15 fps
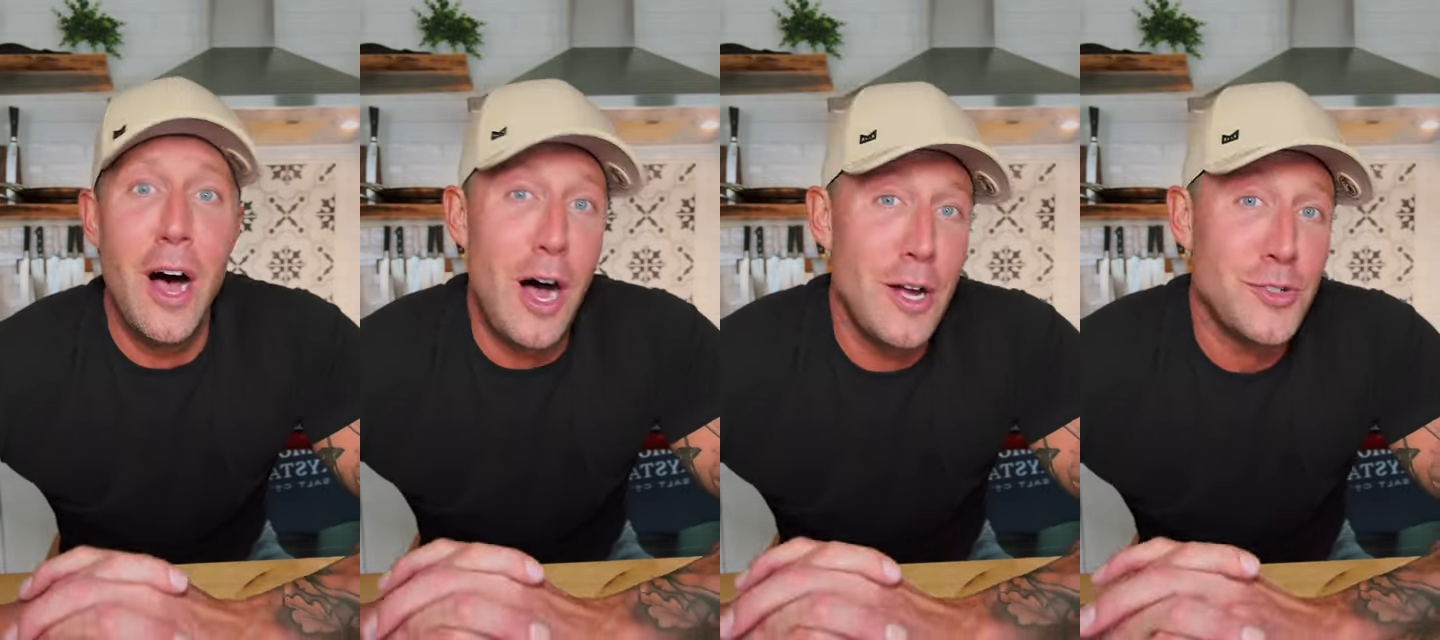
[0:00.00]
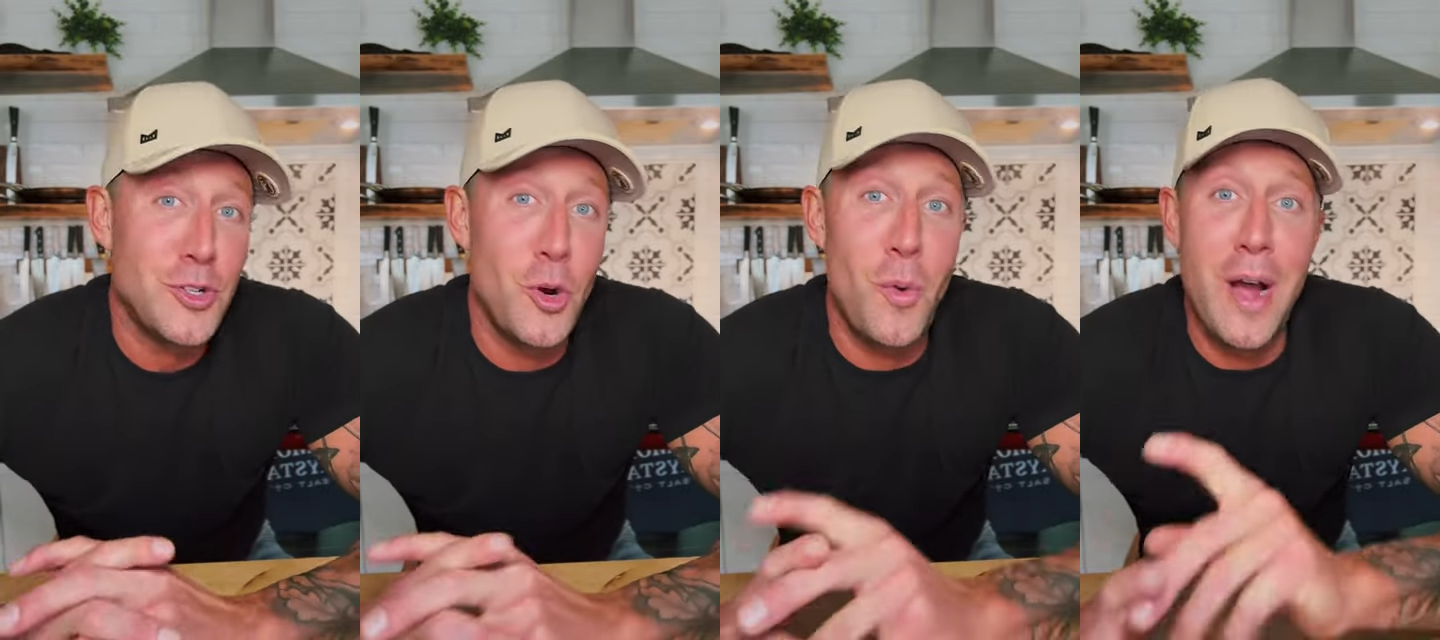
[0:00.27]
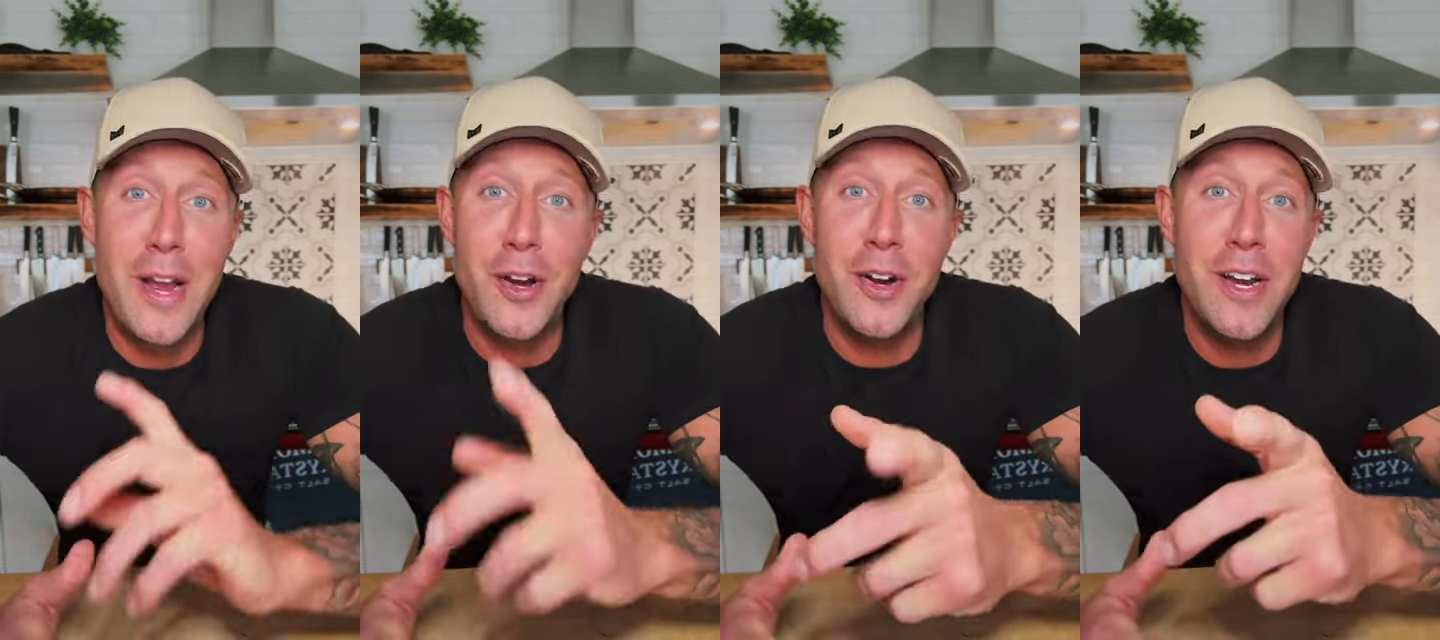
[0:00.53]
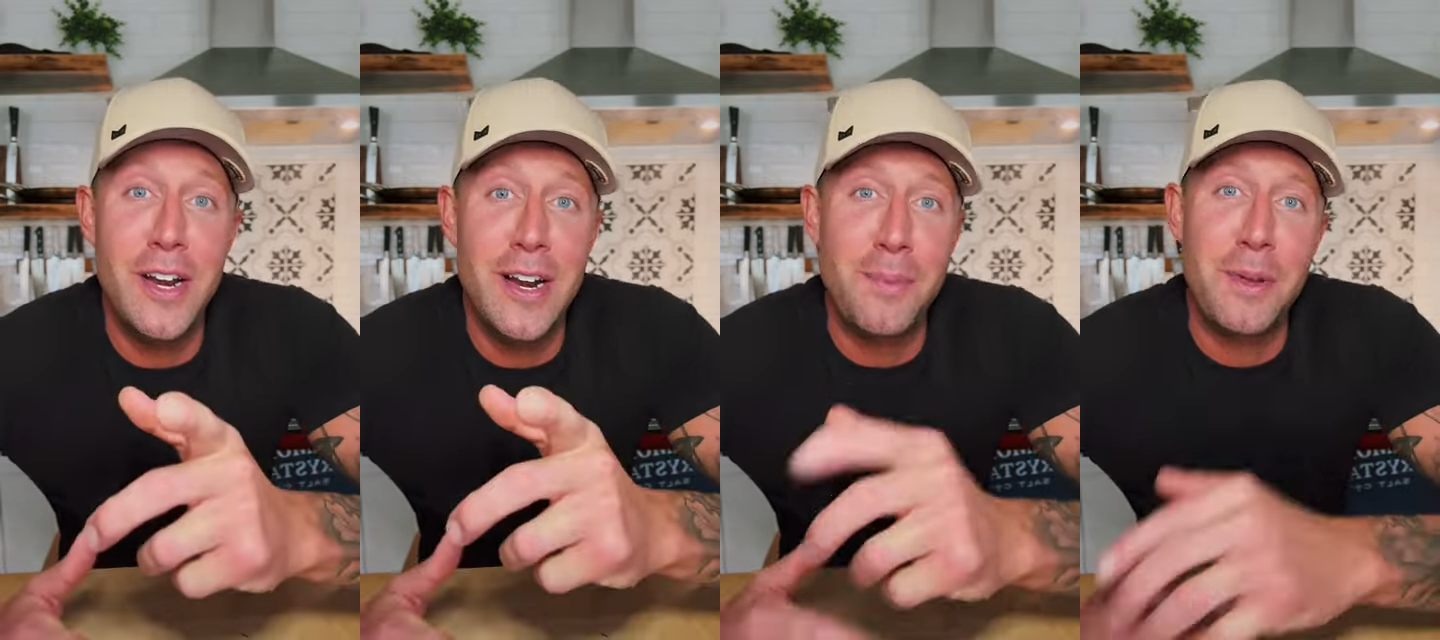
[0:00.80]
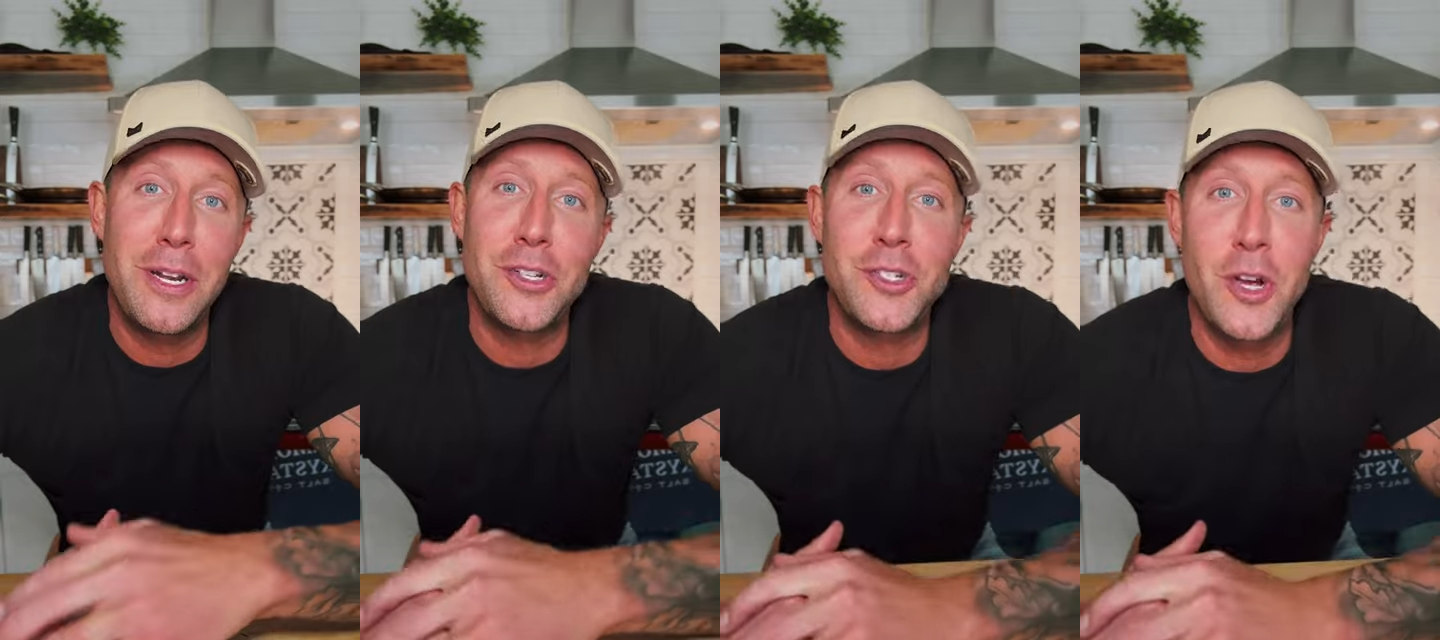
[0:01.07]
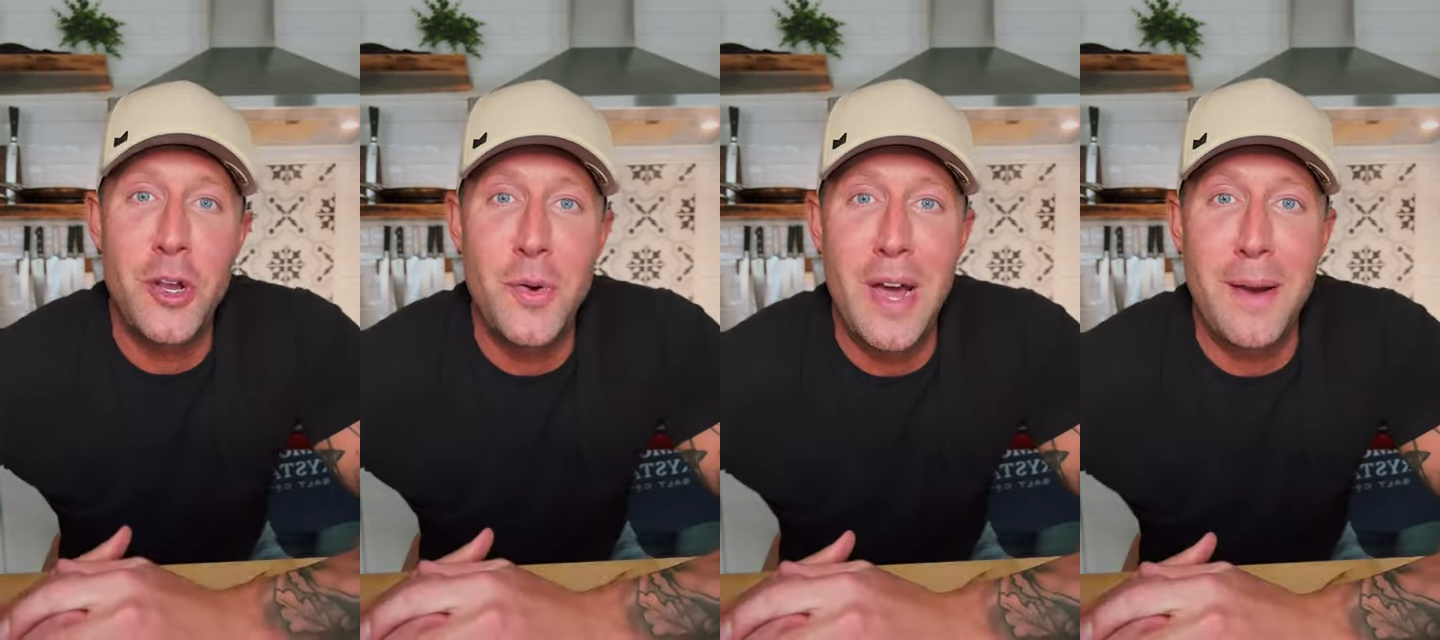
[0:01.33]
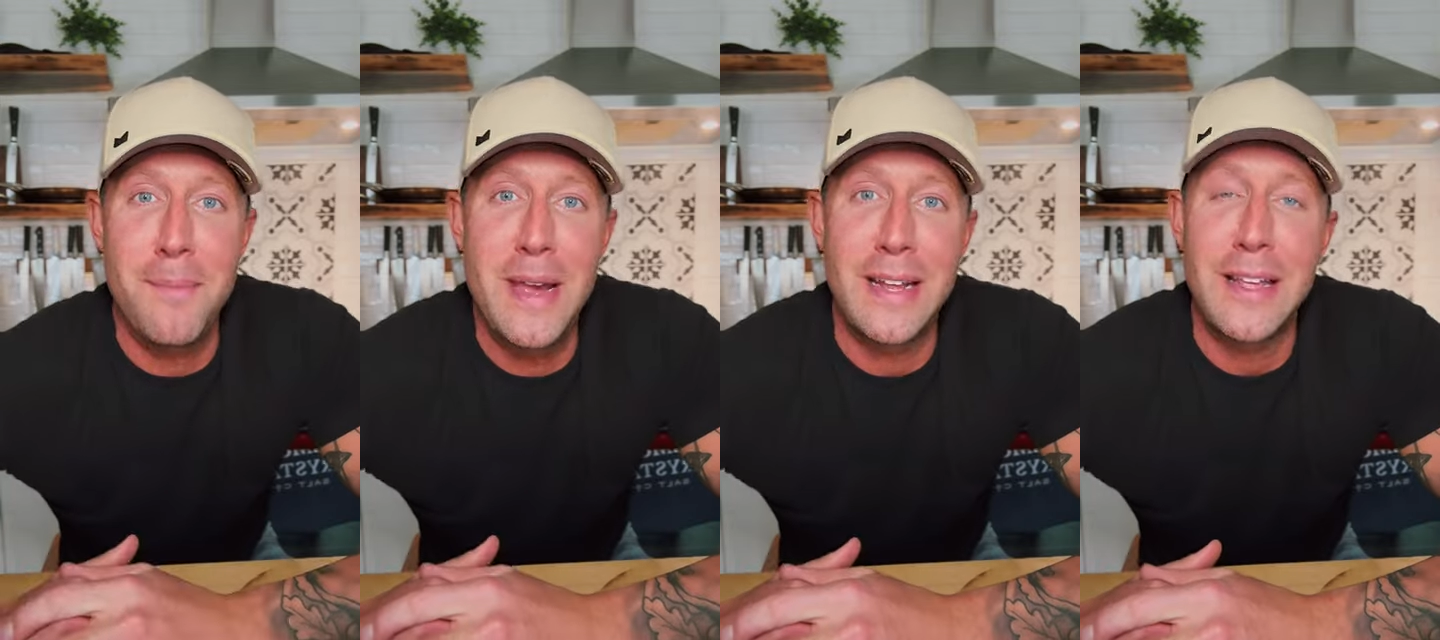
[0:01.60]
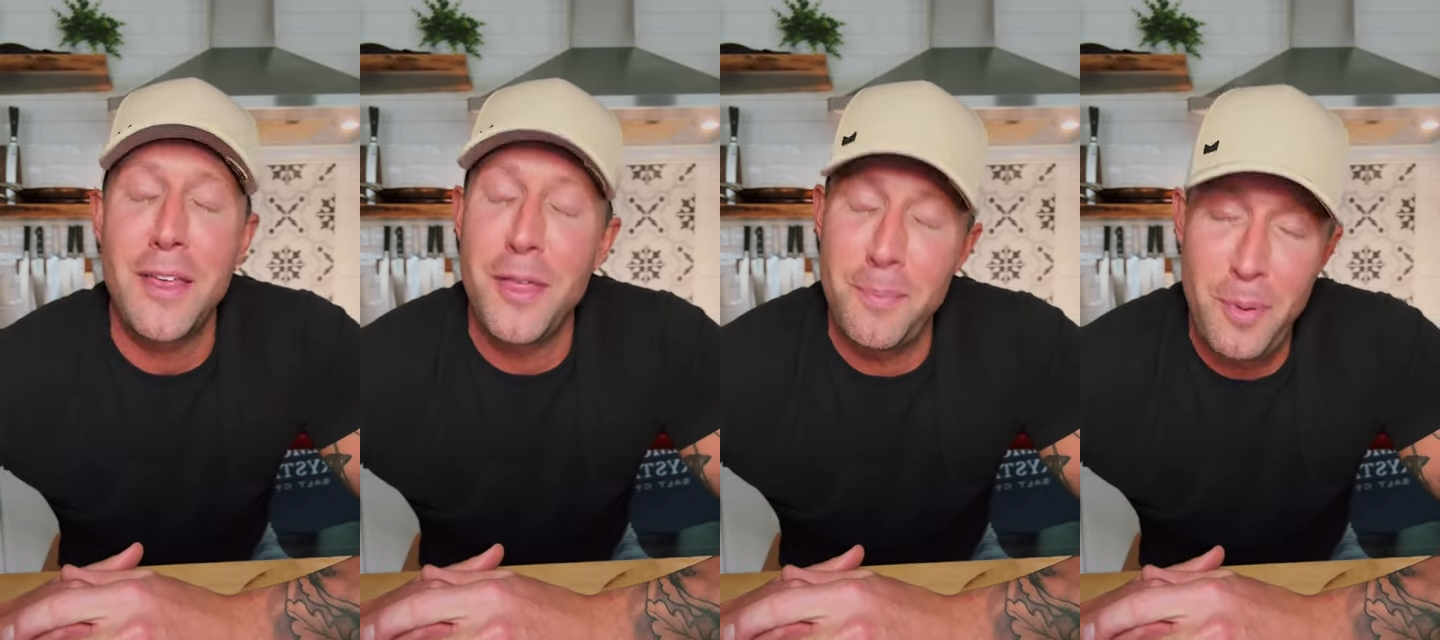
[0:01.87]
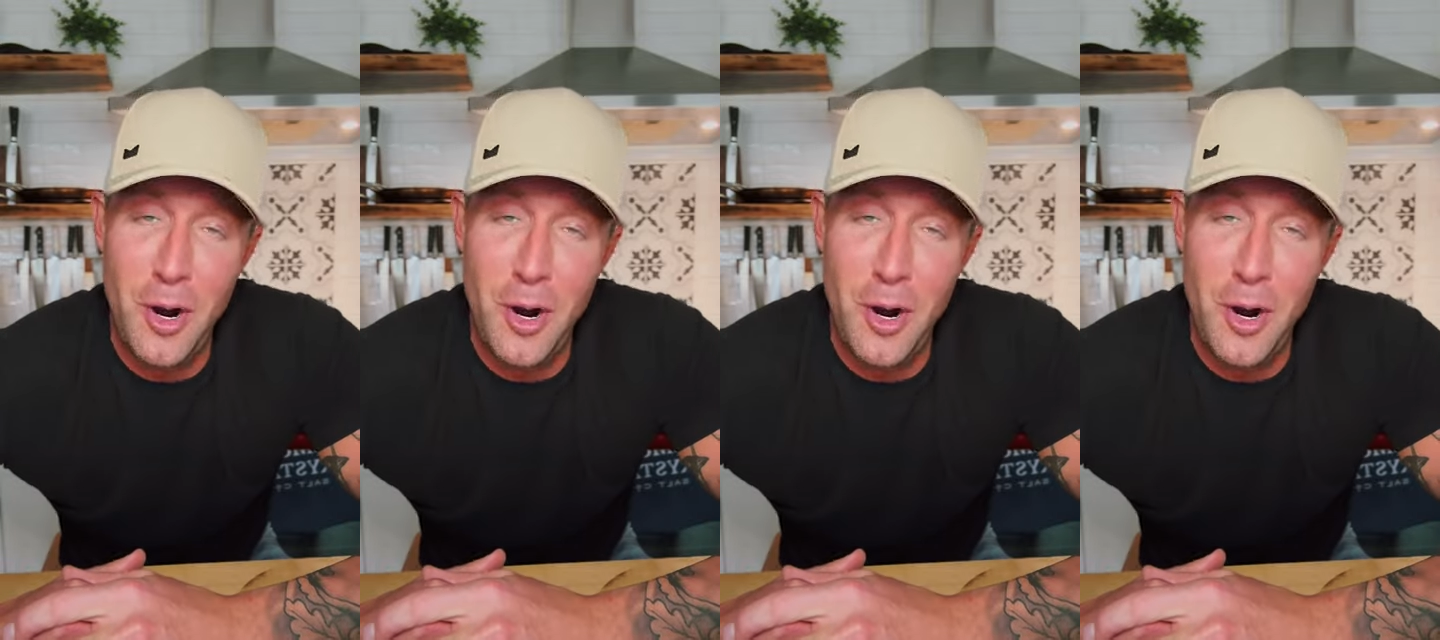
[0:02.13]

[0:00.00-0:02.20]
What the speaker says: Also, while you're here, I'm gonna show you how to make the